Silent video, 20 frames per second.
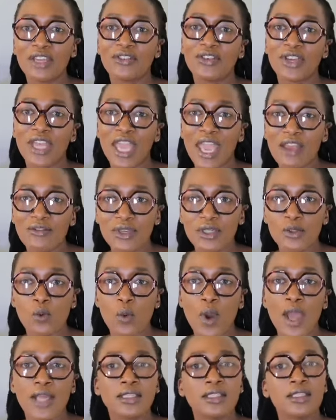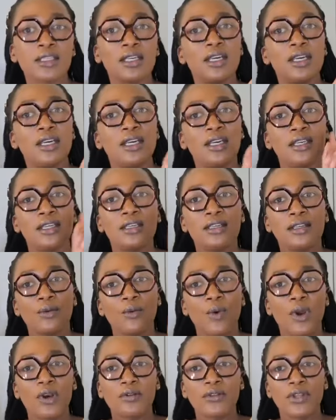If you haven't watched,
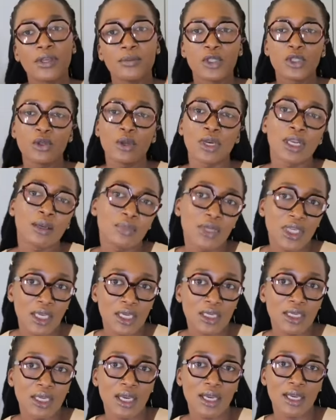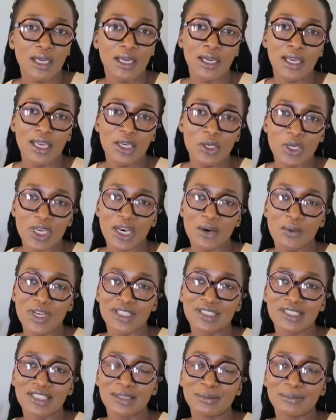one of them is going to appear here, and you can
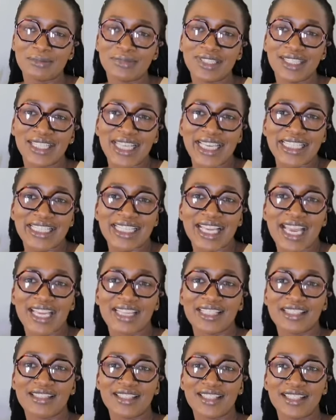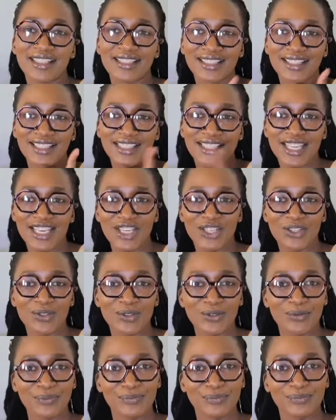watch them. Thanks, guys. See
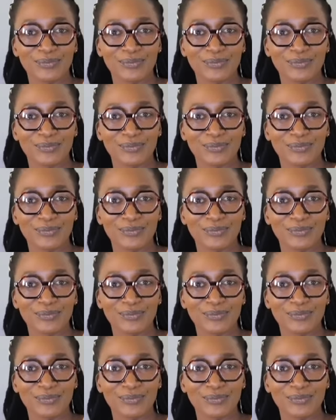you.